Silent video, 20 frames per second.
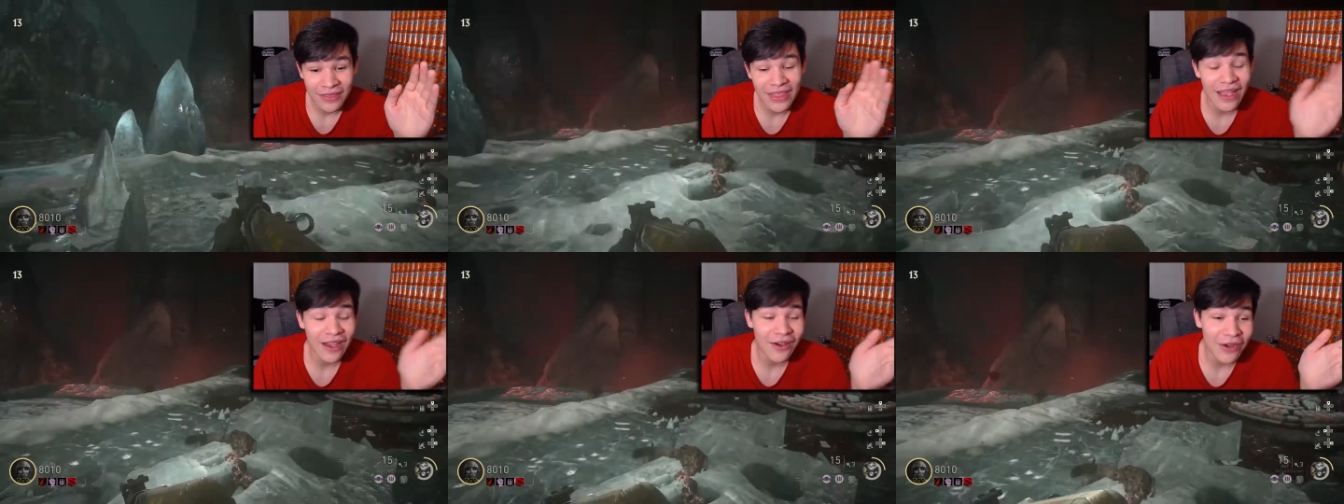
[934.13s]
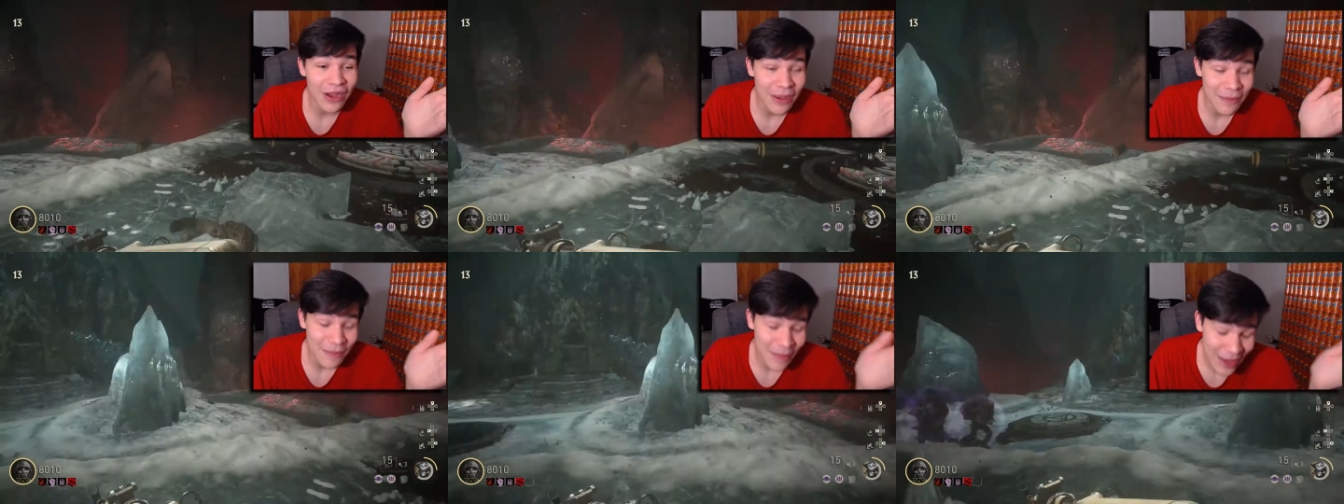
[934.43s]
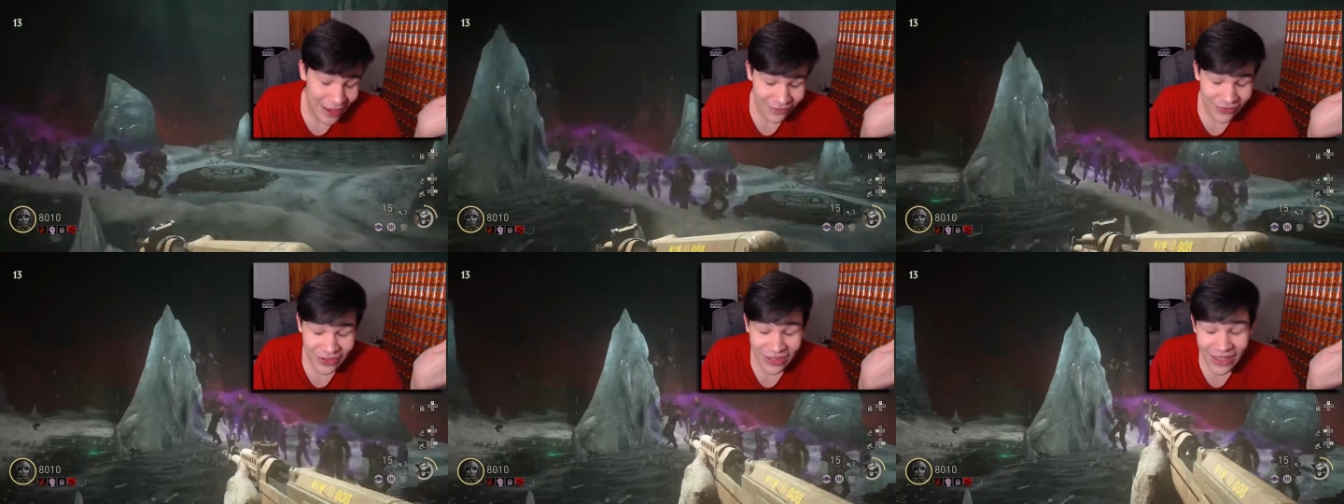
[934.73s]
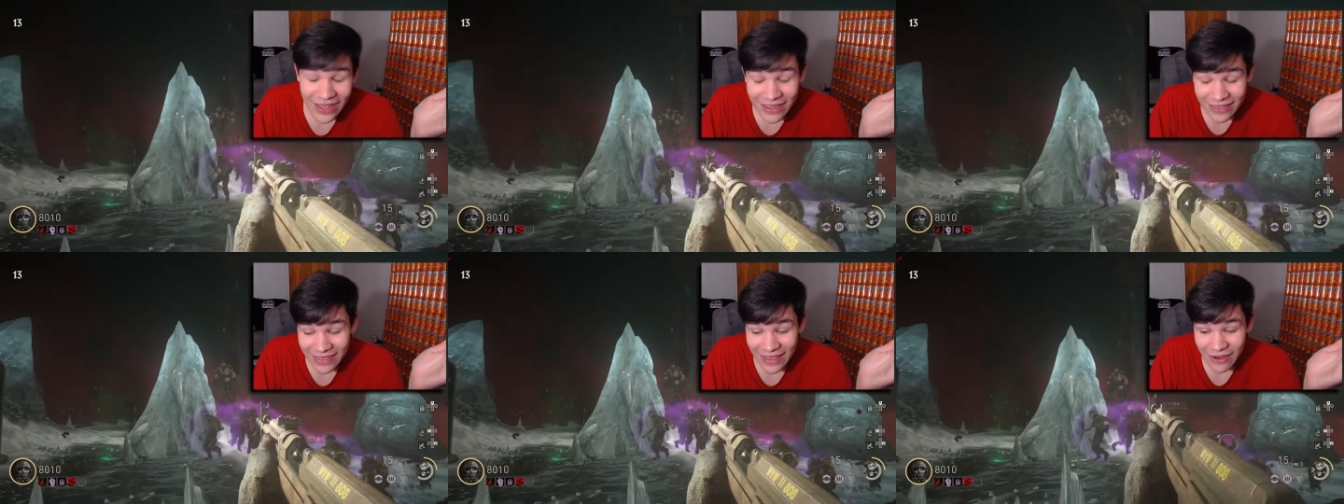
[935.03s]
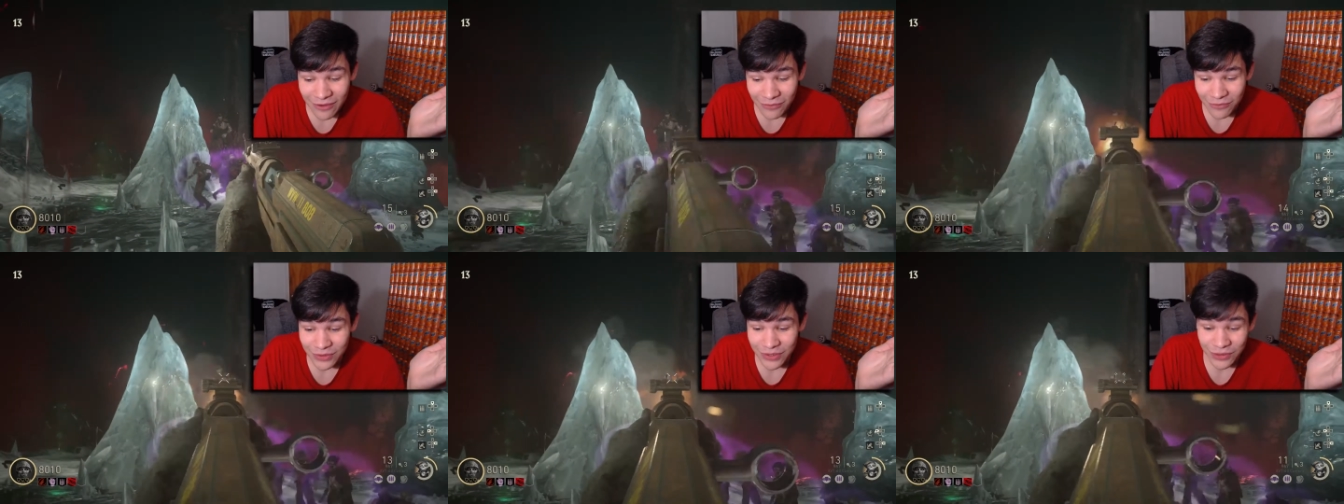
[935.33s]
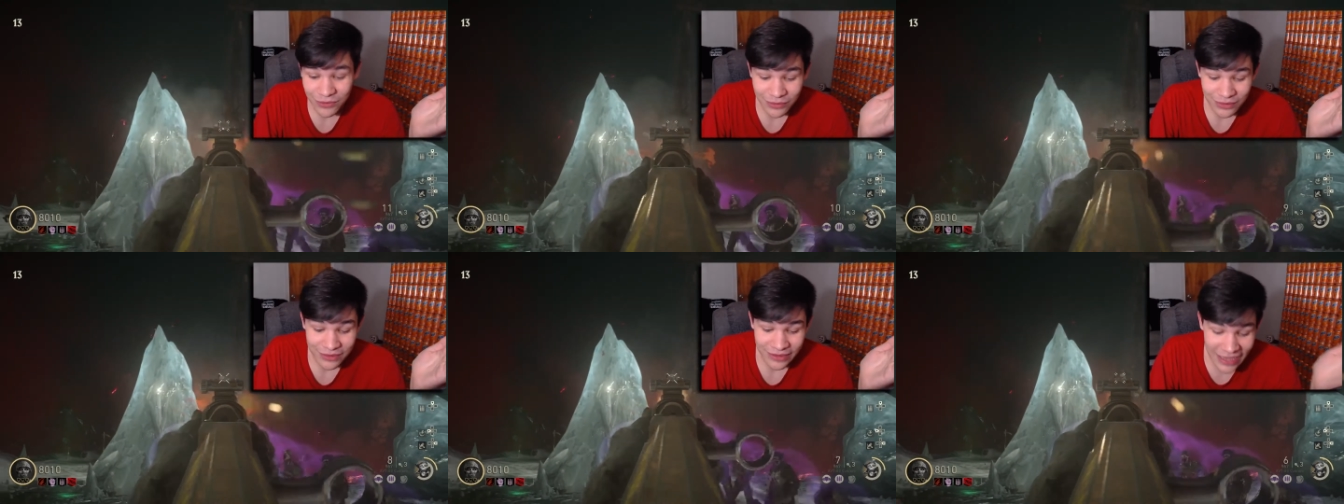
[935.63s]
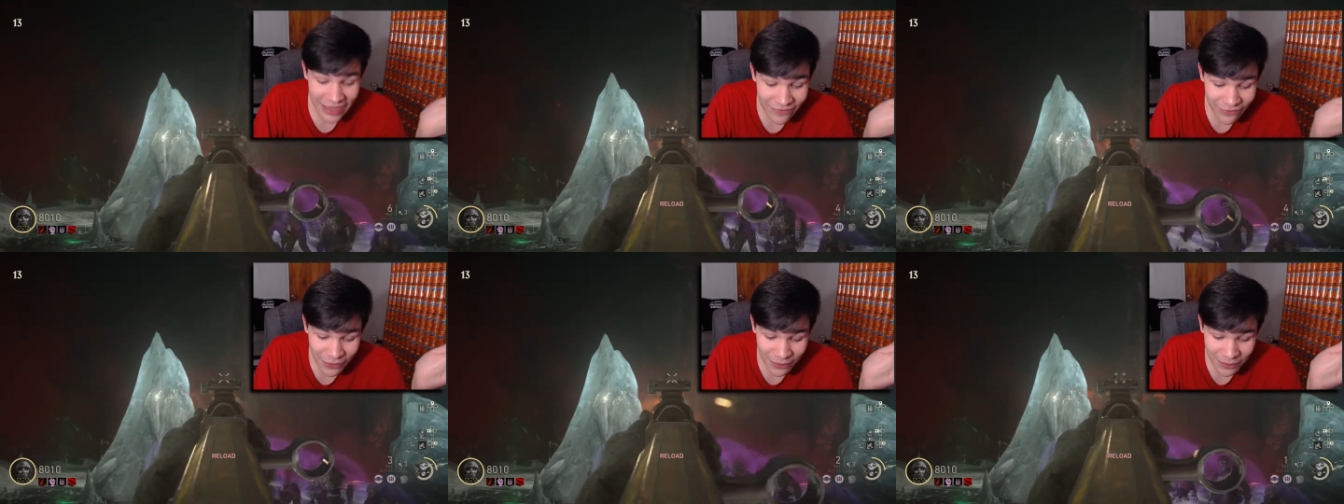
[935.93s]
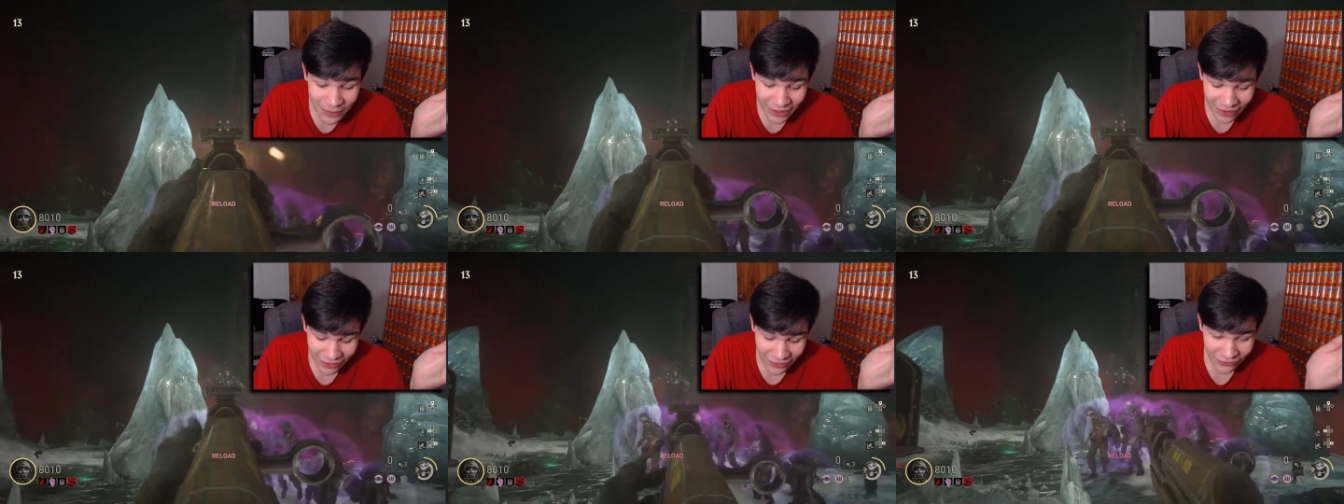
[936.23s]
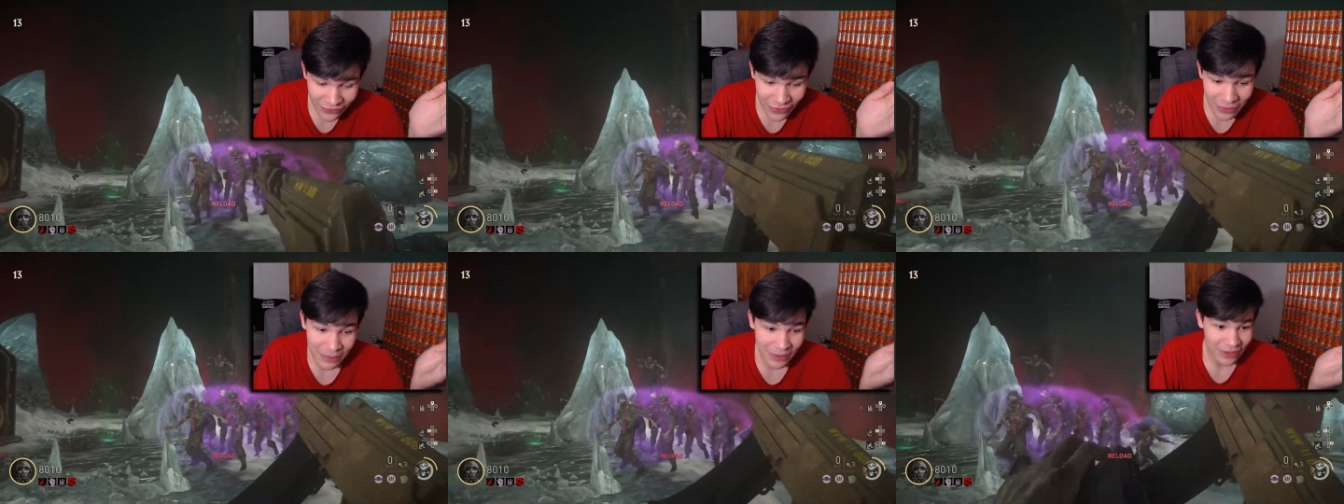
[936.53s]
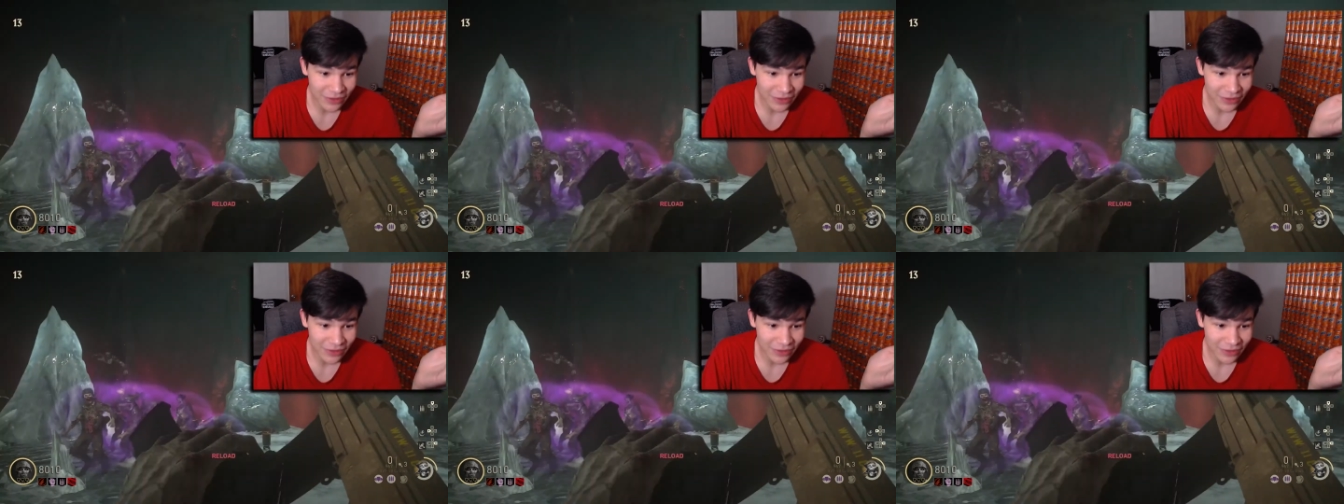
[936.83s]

Now, I may have said that Redu is evil because of it,